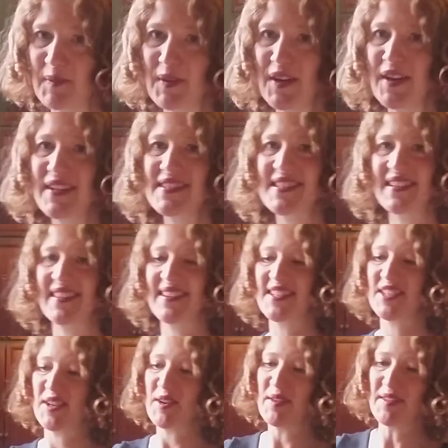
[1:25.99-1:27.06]
words and the
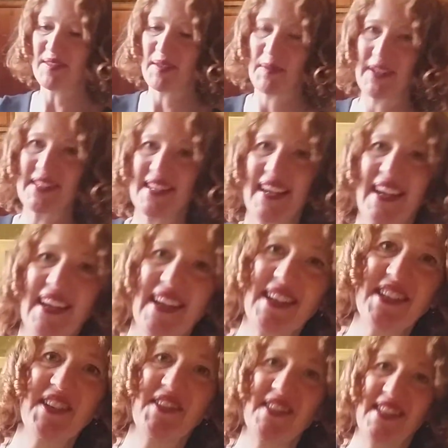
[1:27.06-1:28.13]
tune that we sing
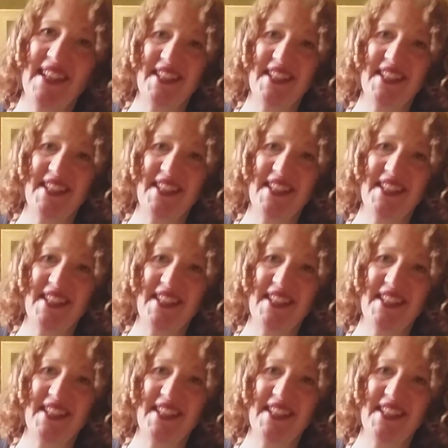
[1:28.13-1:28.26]
in children's